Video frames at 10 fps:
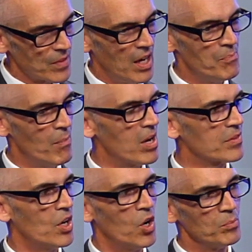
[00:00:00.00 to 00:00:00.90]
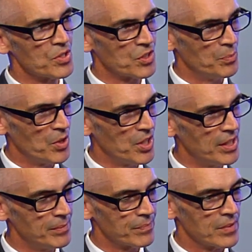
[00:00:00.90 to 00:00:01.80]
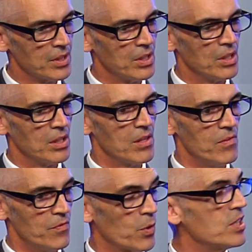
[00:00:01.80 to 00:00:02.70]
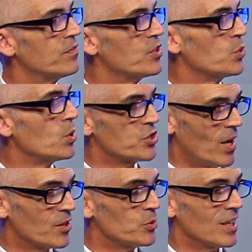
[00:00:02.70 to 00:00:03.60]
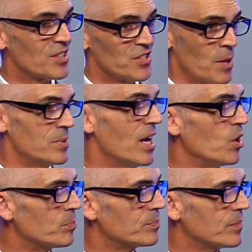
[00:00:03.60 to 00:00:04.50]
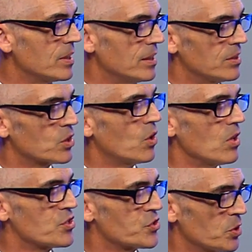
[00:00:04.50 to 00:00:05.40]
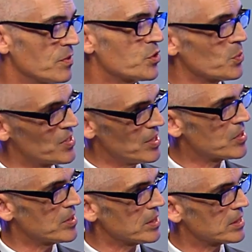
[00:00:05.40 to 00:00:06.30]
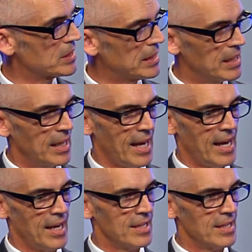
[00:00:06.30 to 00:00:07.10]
among the homeless community for individuals to actually accept help. They're called service resistant. And